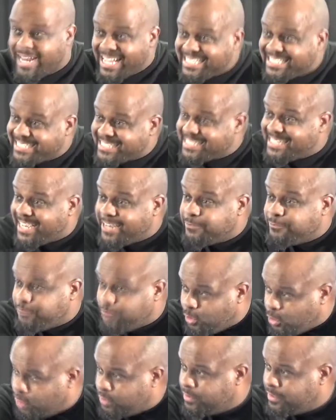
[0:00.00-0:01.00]
It's
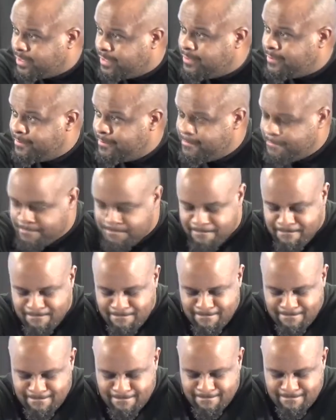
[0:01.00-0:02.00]
sinful.
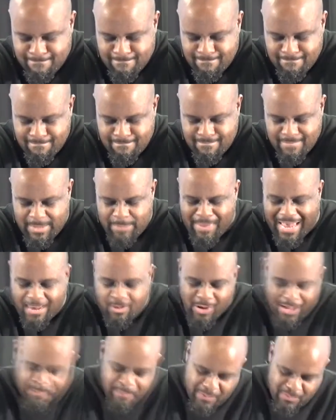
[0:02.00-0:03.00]
And by the
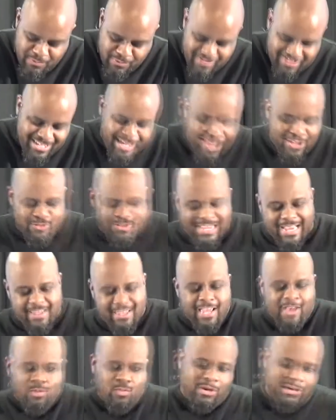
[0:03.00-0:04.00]
way, people will tell you that,
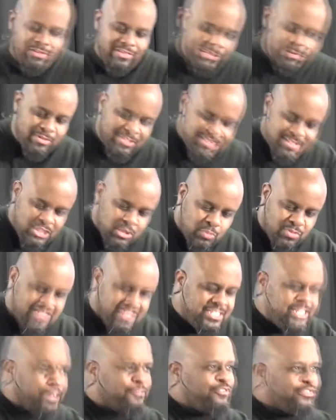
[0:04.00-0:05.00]
well, there was, this was a
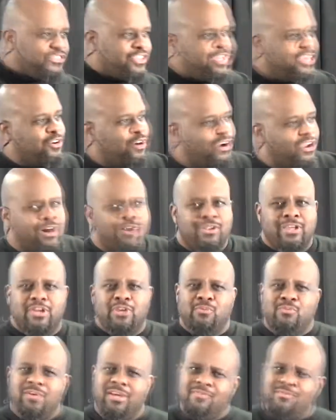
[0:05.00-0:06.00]
different thing going on in
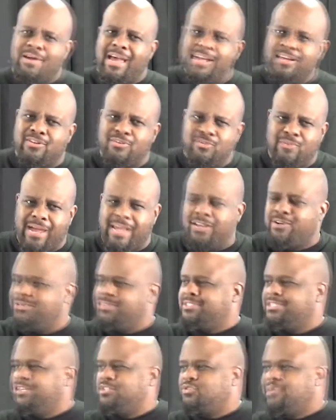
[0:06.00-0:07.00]
Corinth, right? Right,
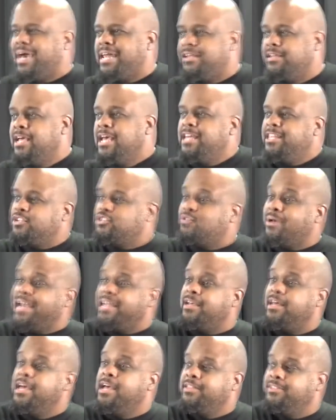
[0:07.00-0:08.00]
Chris? They'll try to, they'll try
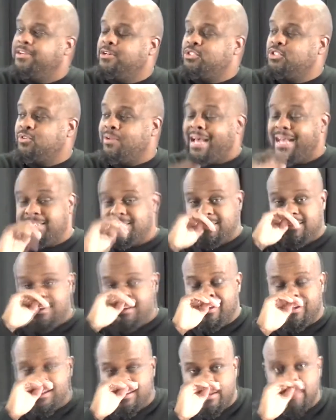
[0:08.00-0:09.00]
to, they'll try to
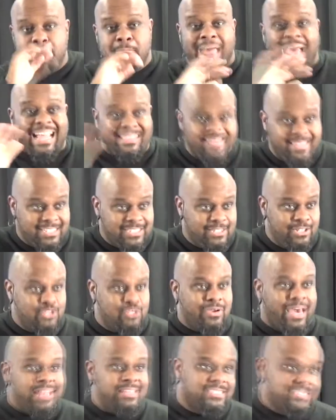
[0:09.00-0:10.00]
uh, combat this. They'll
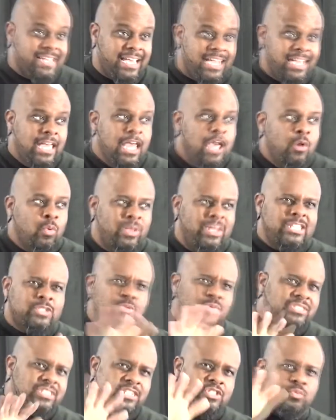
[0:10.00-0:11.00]
try to say, well, this
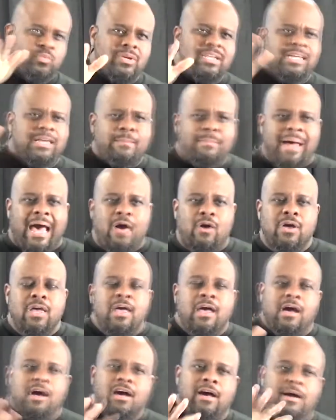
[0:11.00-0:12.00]
was just really about
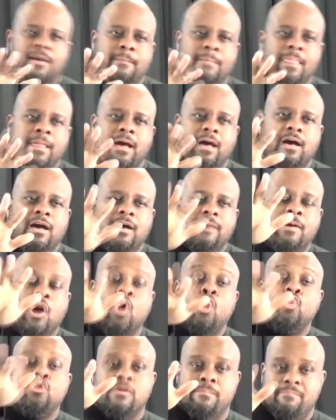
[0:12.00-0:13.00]
um, uh,
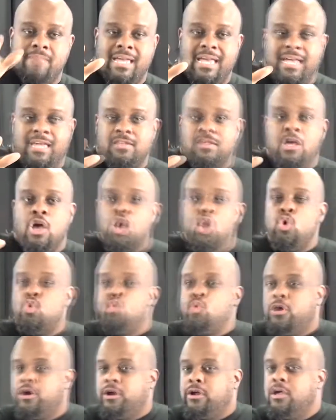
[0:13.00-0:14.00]
older men who
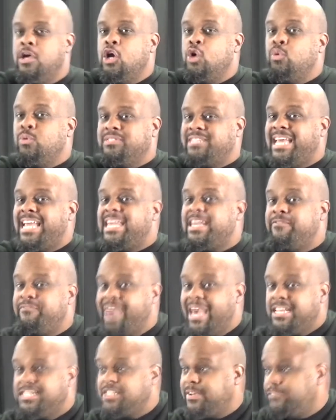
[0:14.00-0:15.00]
were, who were taking
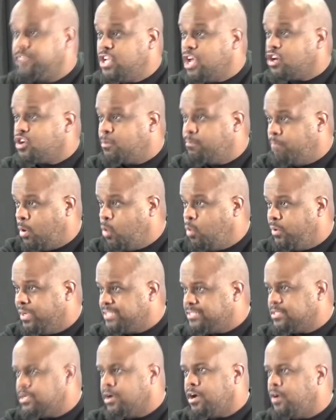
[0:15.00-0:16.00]
advantage of younger
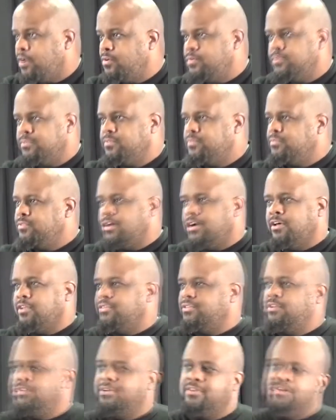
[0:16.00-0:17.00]
boys. No, no,
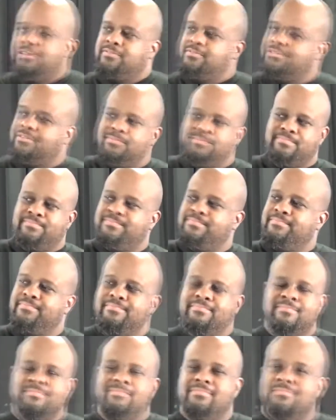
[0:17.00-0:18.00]
no, no.
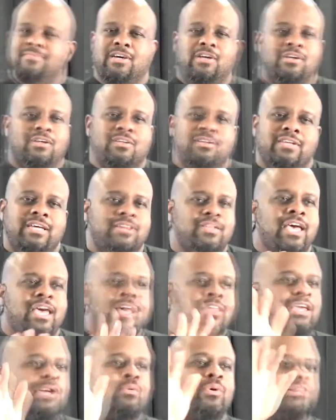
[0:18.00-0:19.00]
No, no, no. no, There,
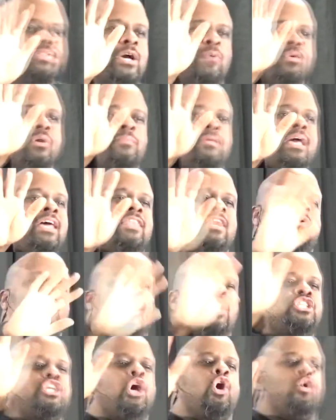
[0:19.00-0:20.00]
there, were, there, were, there were
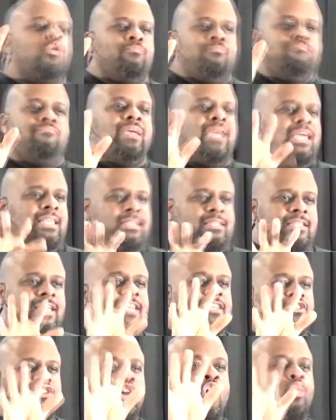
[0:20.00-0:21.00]
adult men
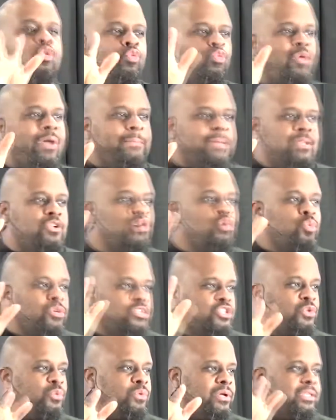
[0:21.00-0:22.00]
and adult women who were
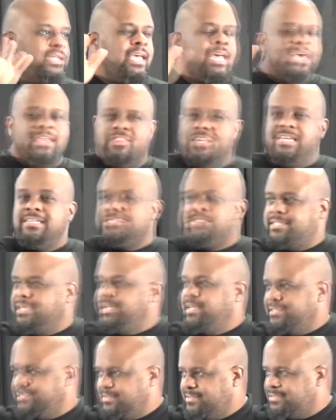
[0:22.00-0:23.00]
doing these
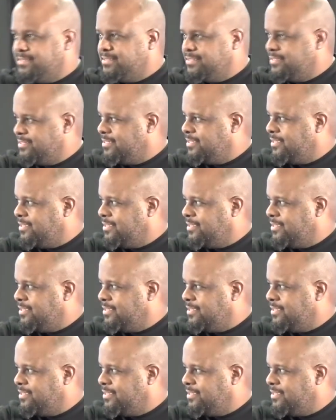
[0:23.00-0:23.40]
things.